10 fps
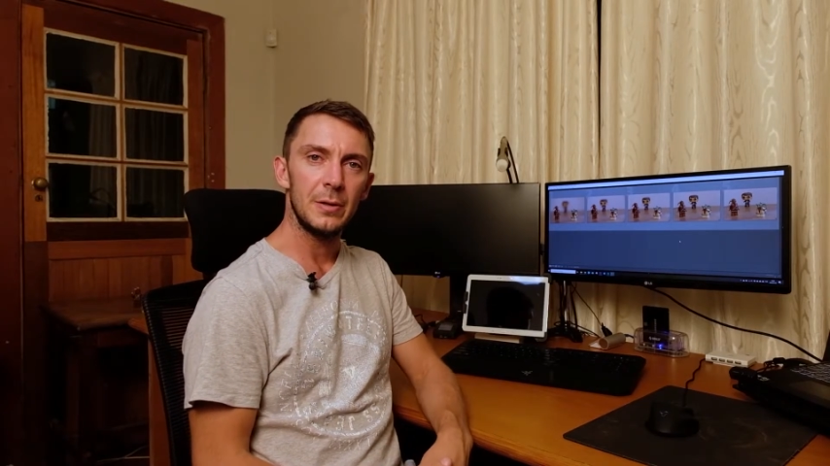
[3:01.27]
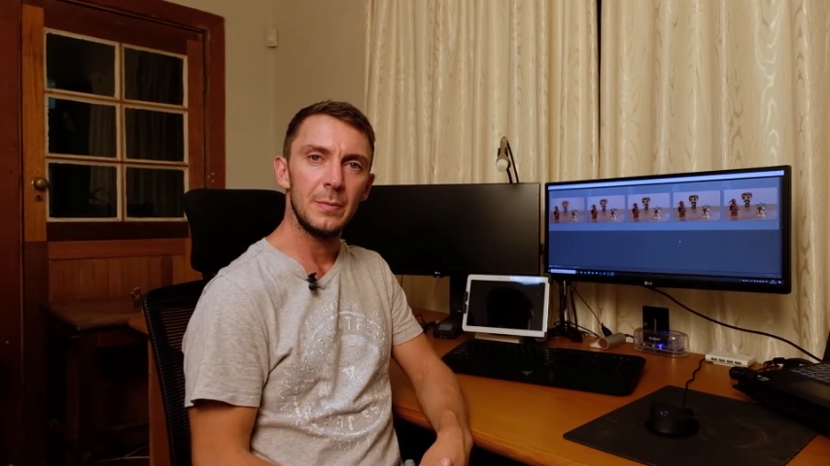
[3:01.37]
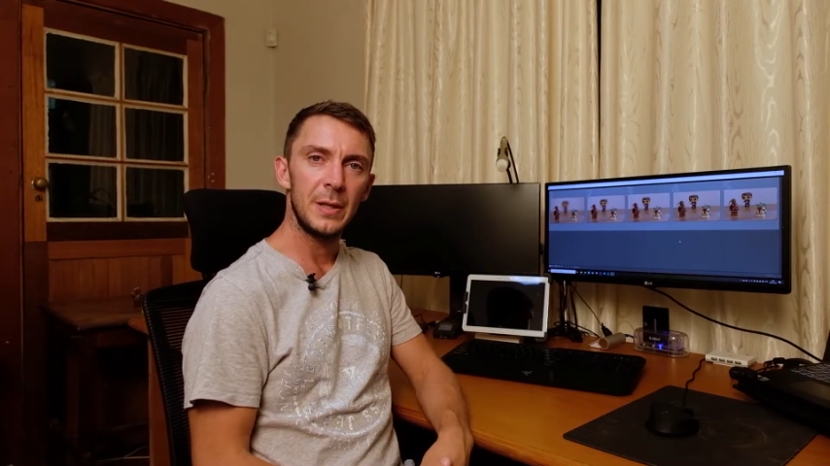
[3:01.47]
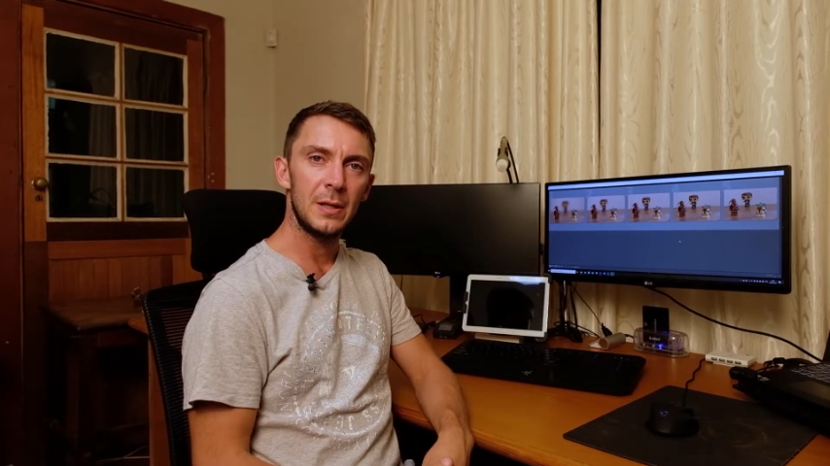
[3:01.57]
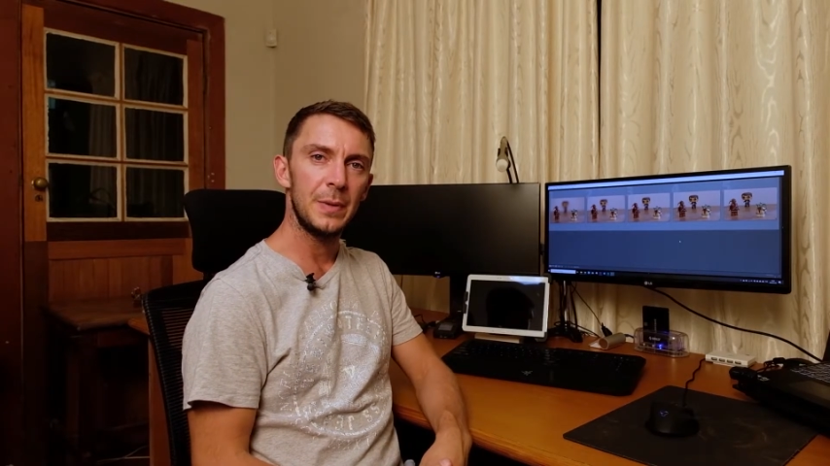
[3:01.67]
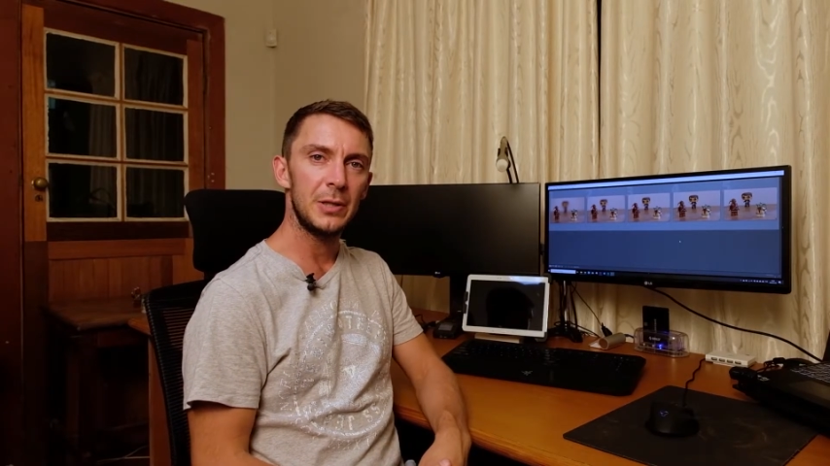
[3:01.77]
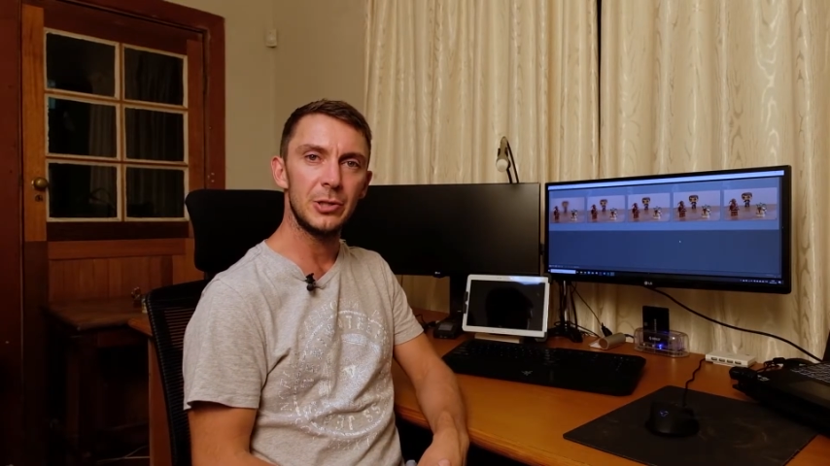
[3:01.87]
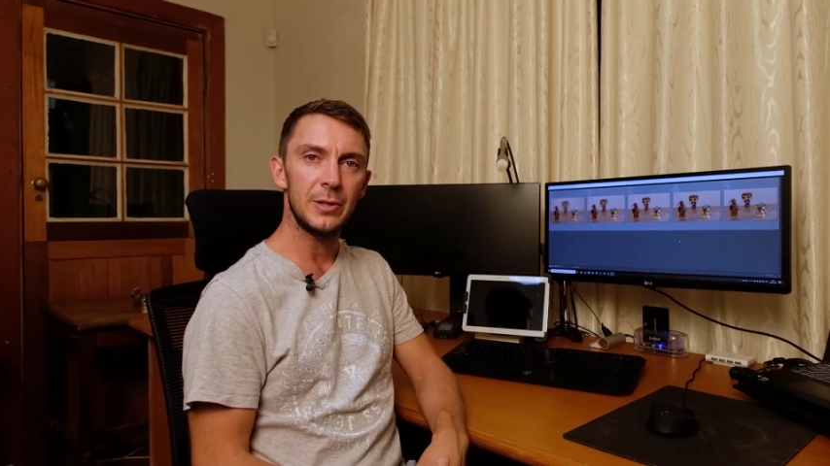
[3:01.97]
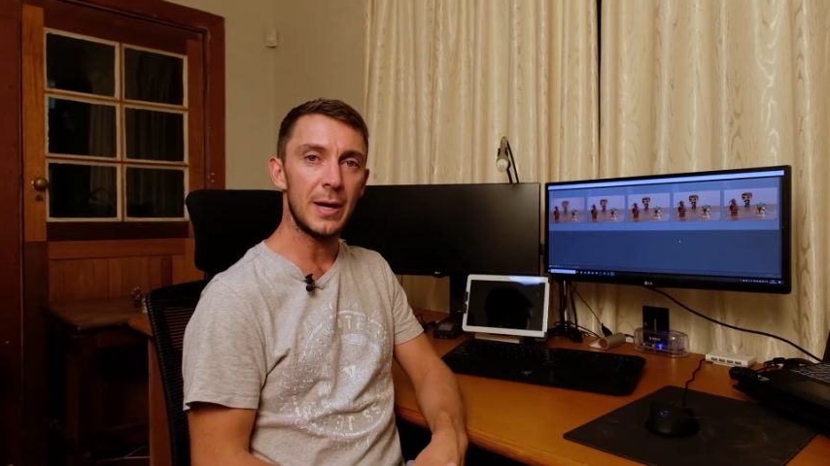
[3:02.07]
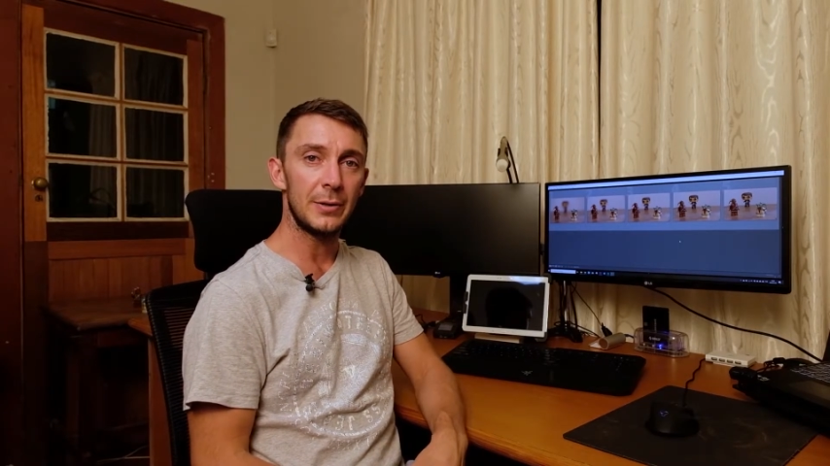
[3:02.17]
to make the
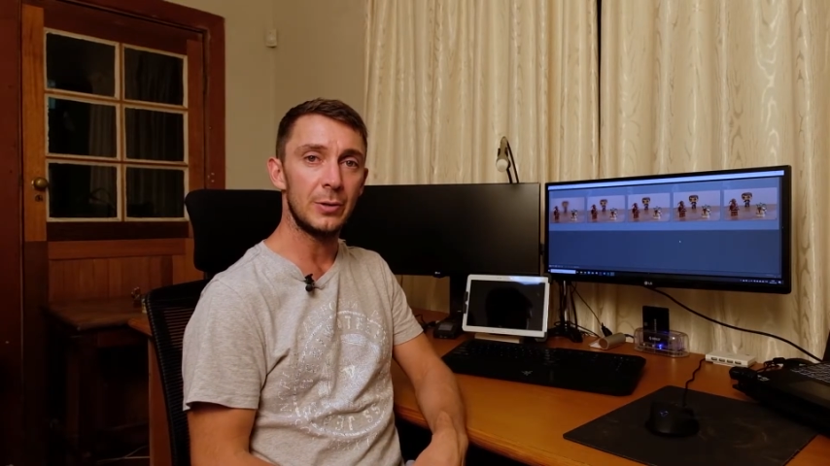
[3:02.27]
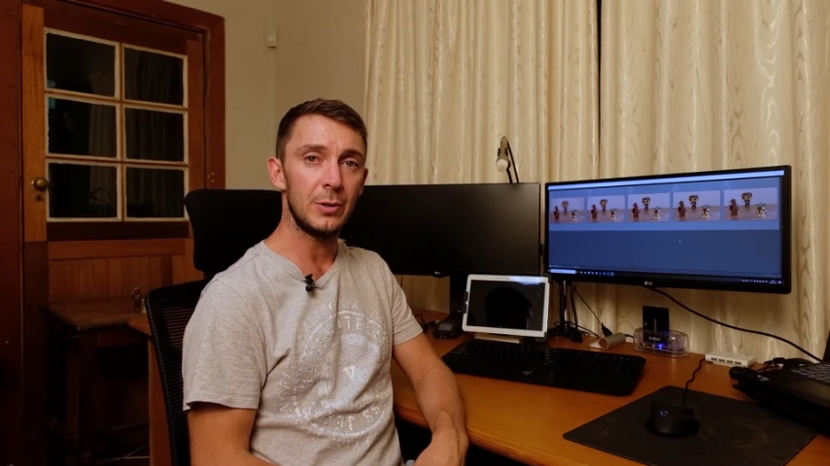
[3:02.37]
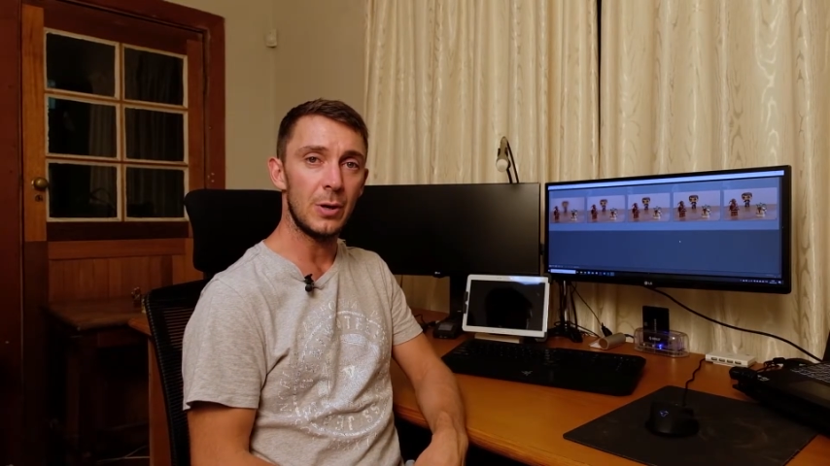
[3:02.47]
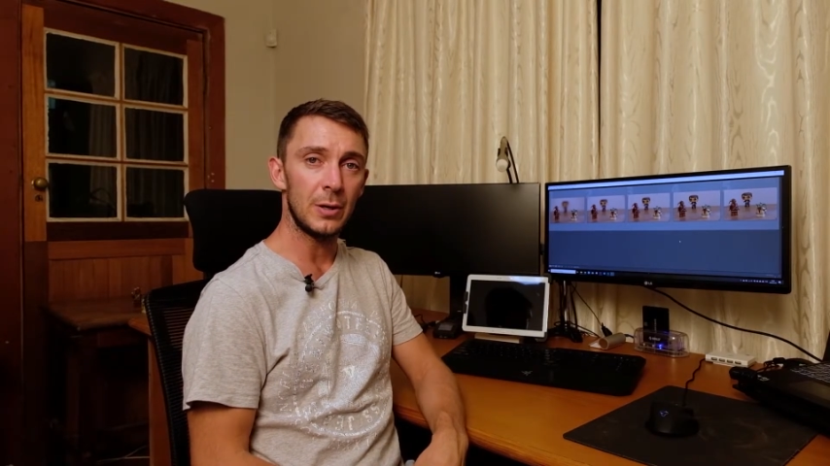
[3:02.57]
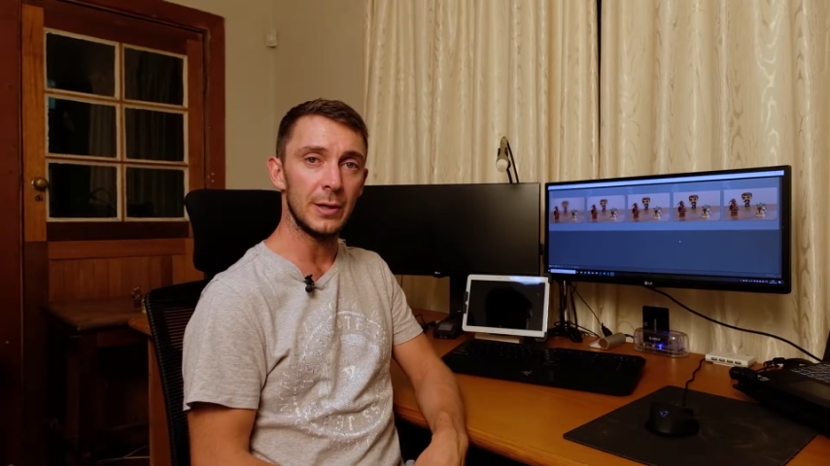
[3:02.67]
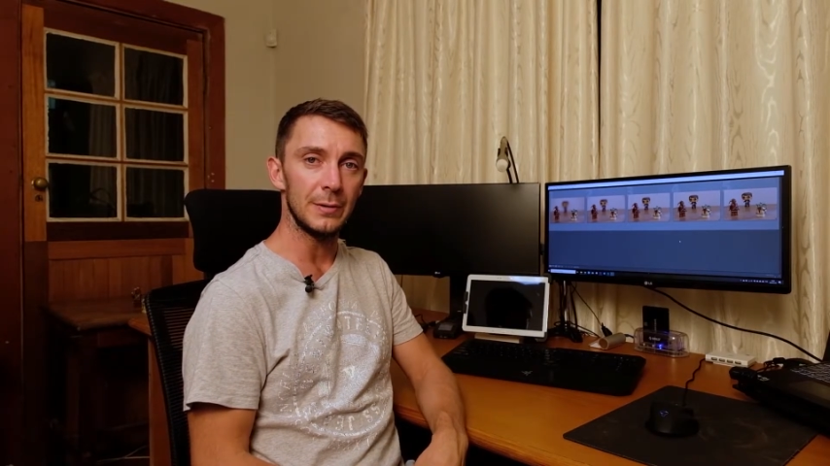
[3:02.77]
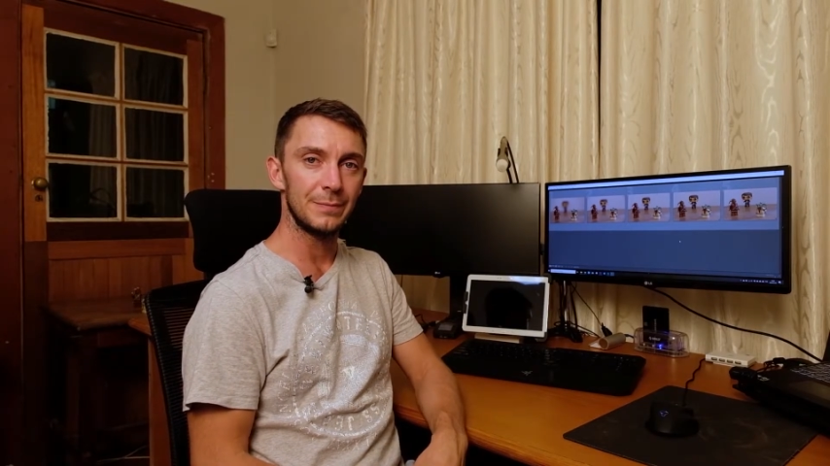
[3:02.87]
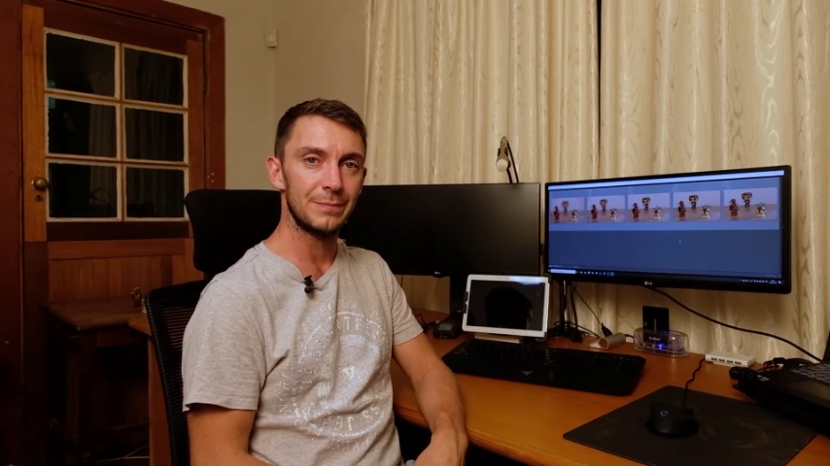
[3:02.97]
pictures lighter or darker?